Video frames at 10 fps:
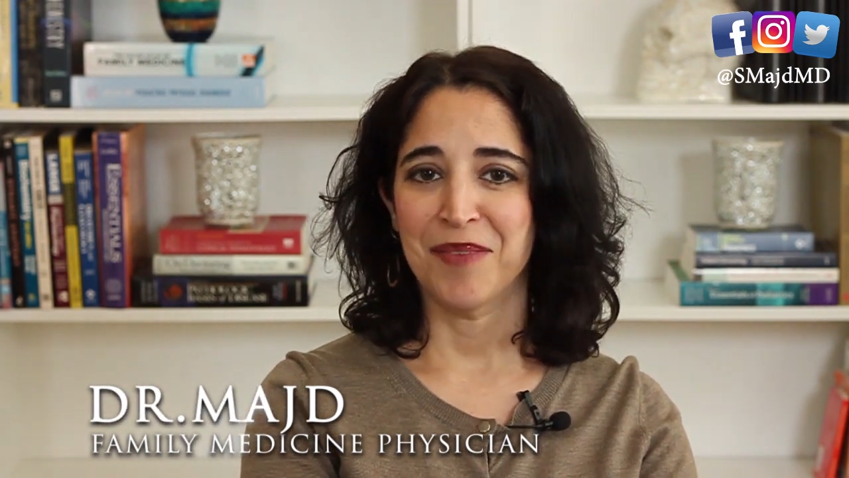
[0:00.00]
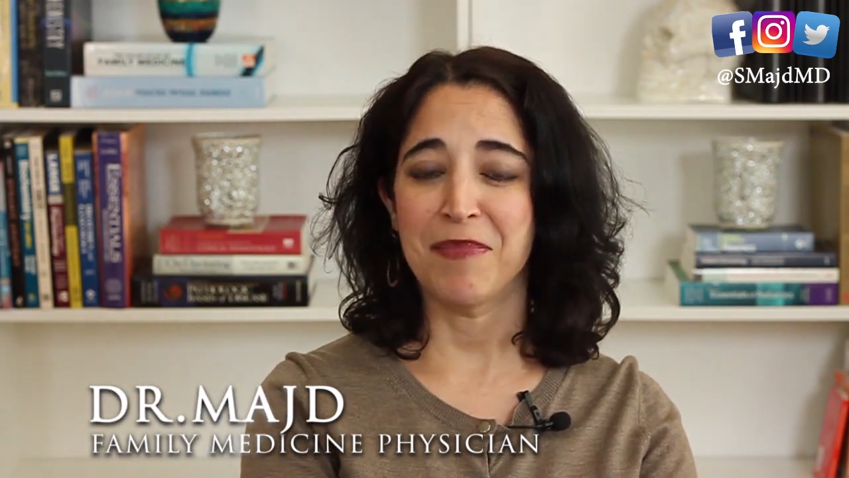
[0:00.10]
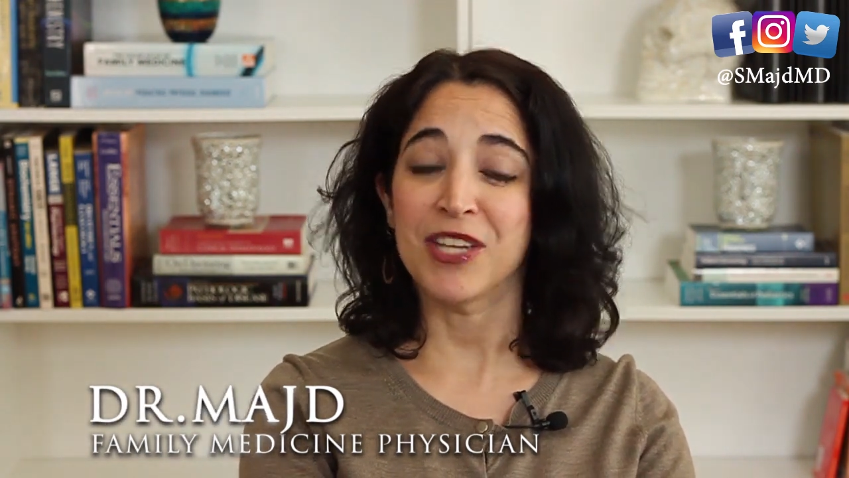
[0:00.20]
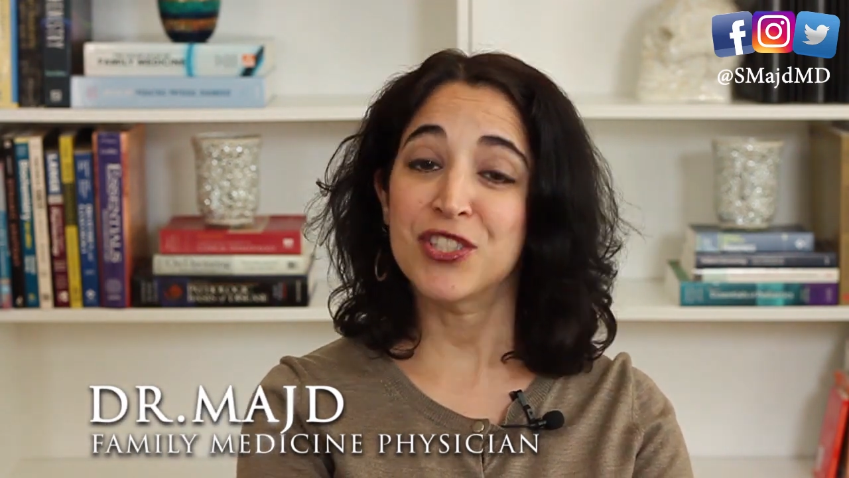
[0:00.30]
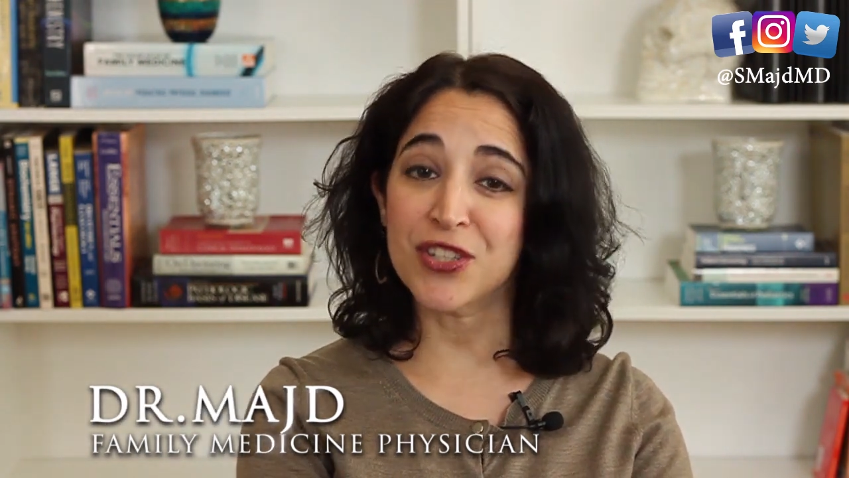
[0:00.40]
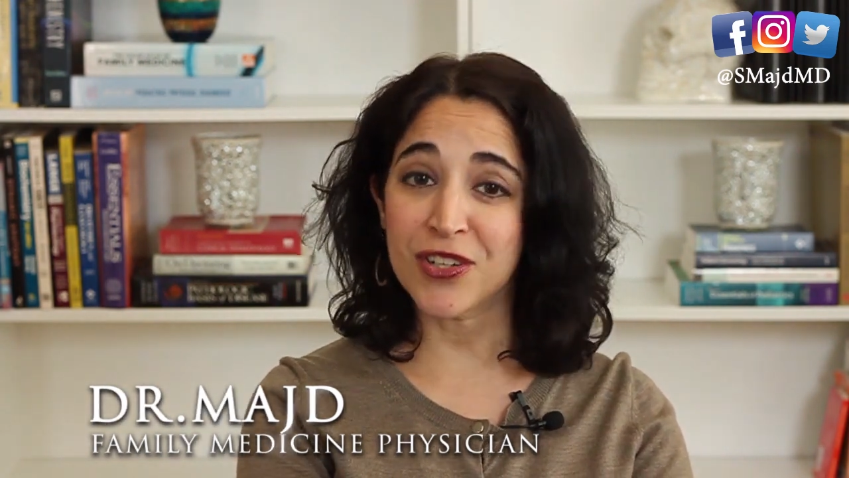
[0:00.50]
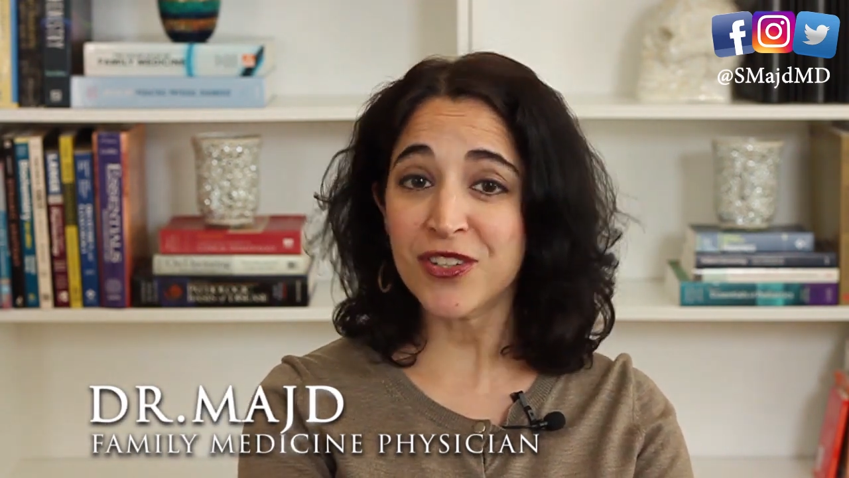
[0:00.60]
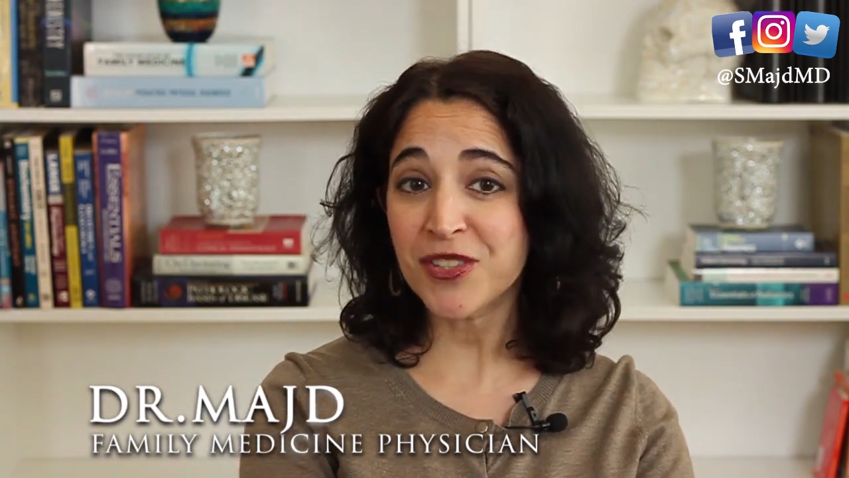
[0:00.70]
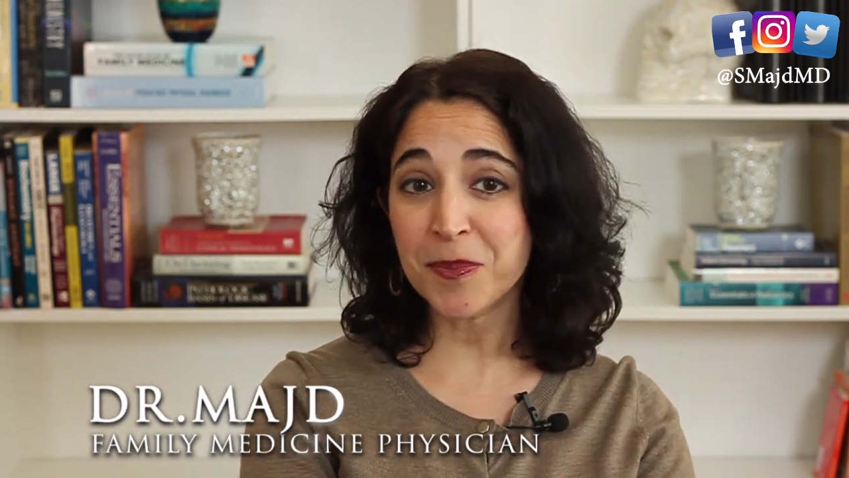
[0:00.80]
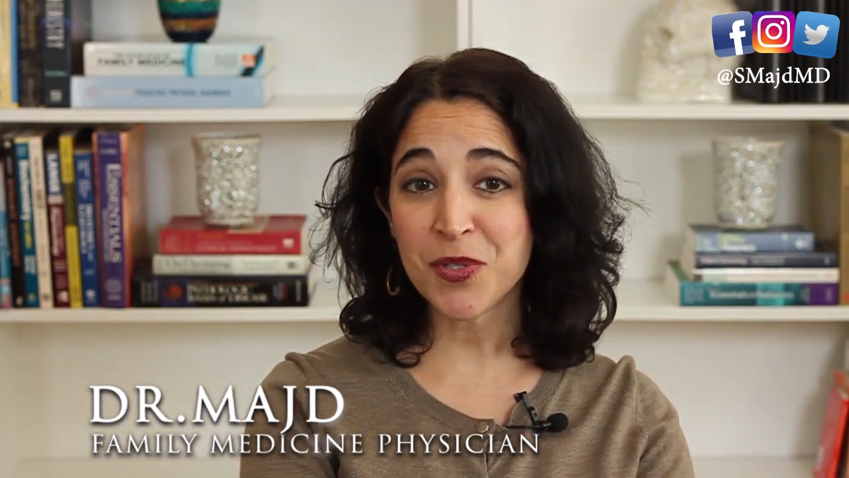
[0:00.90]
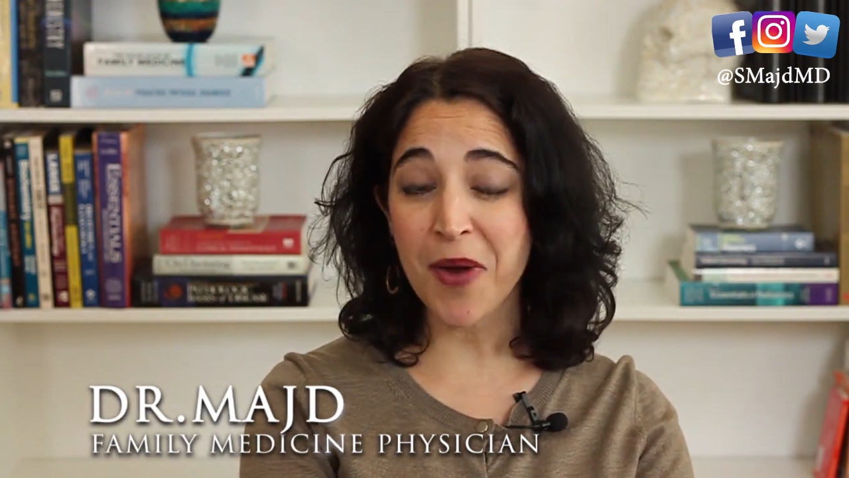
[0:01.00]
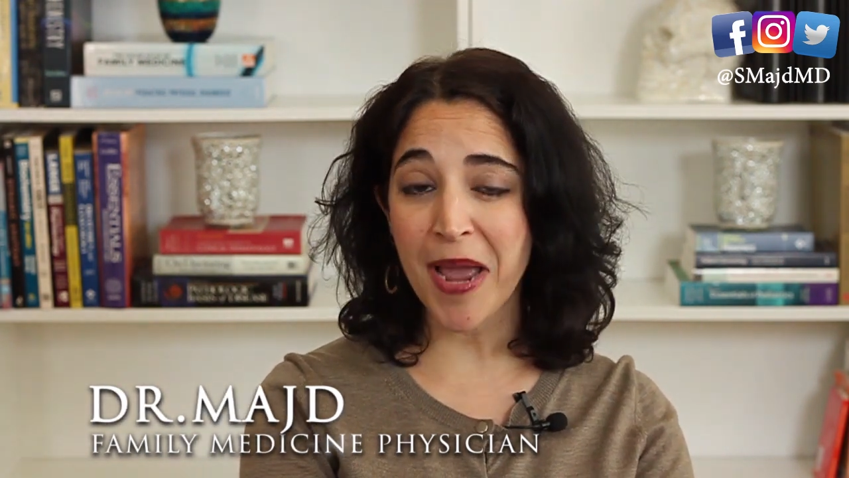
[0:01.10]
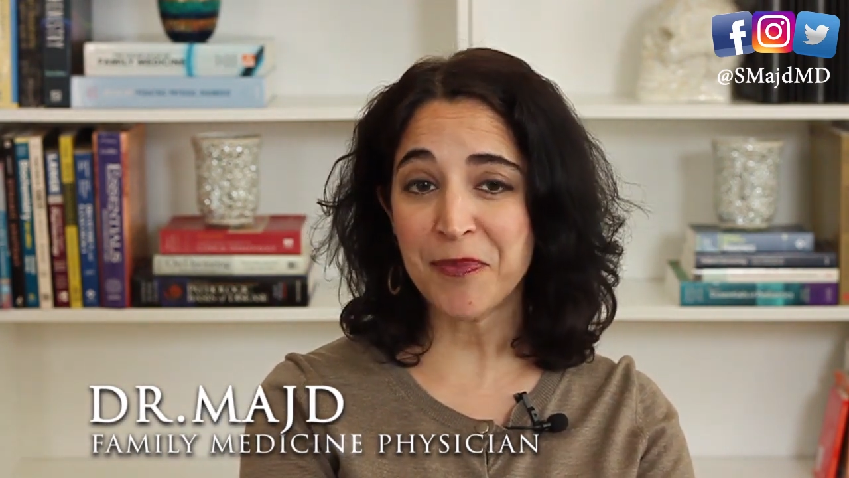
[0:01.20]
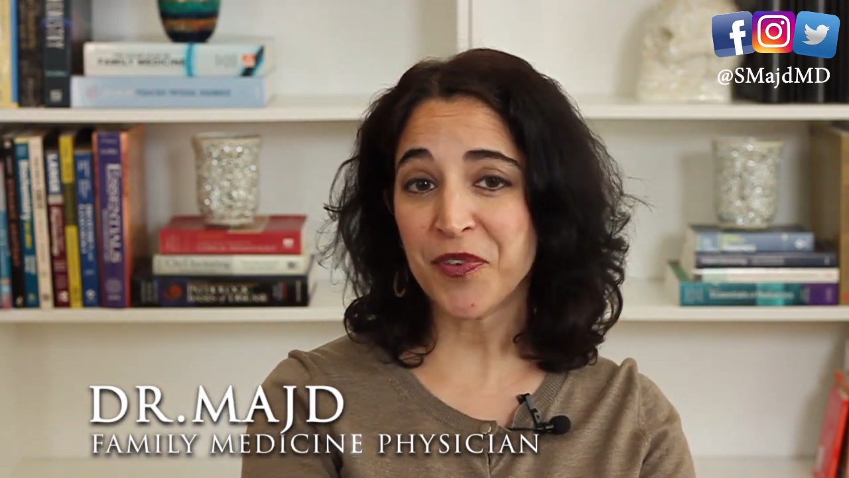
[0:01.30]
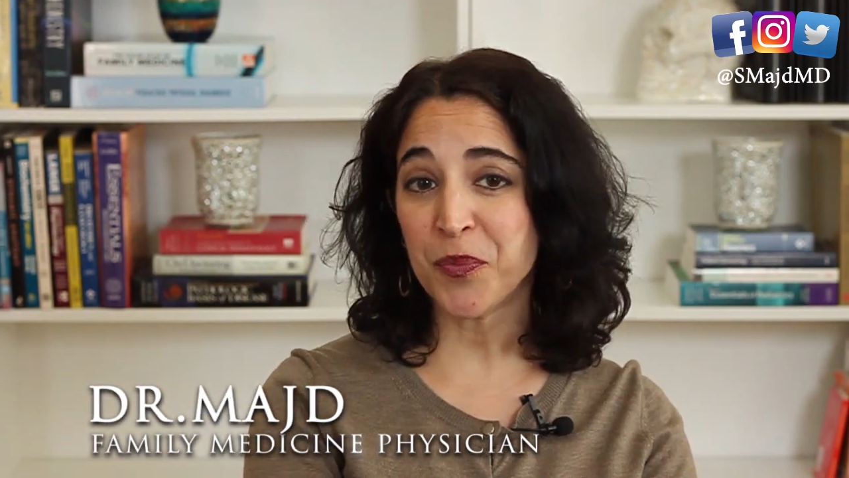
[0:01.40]
Make sure to
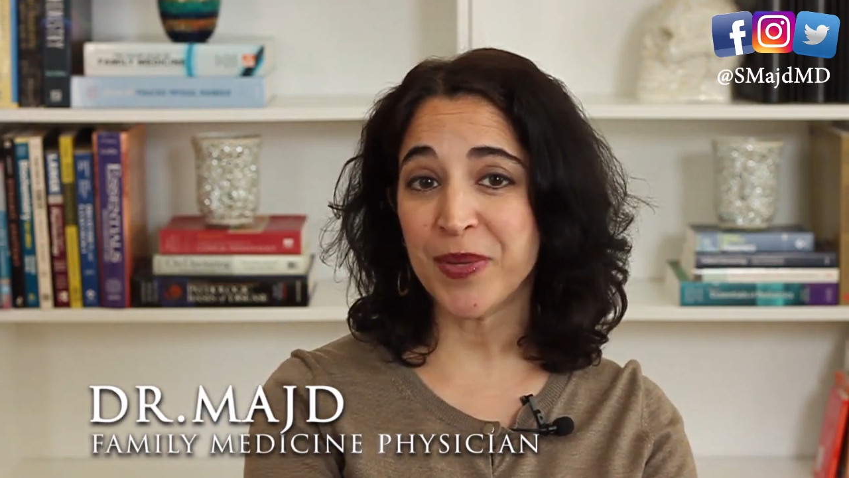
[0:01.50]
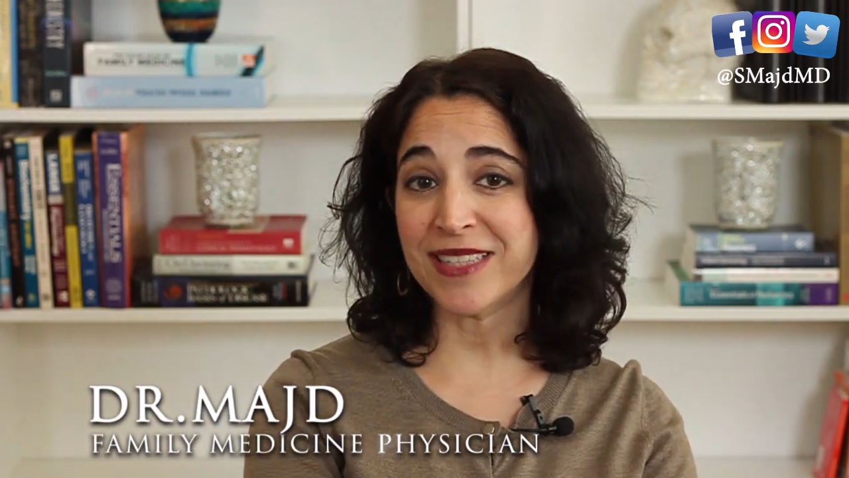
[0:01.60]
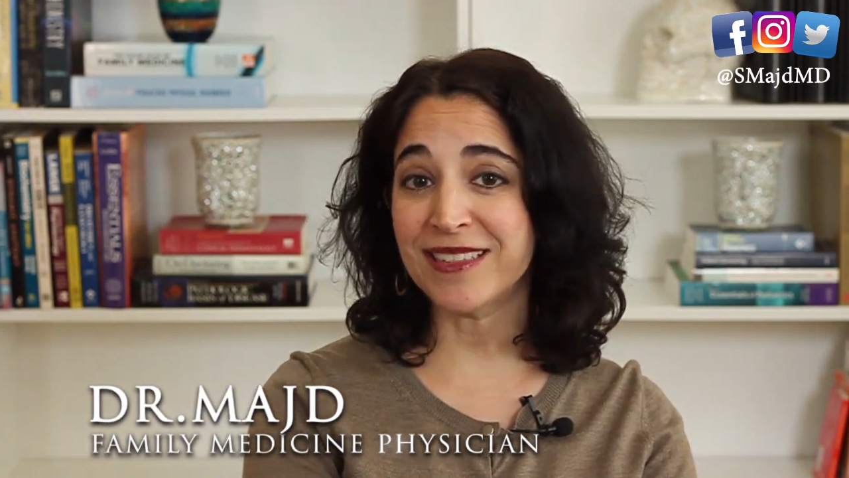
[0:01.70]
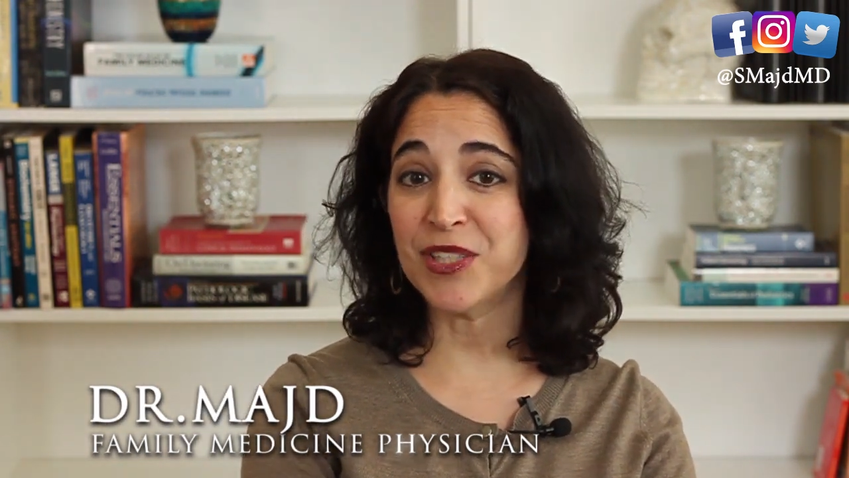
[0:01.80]
subscribe for weekly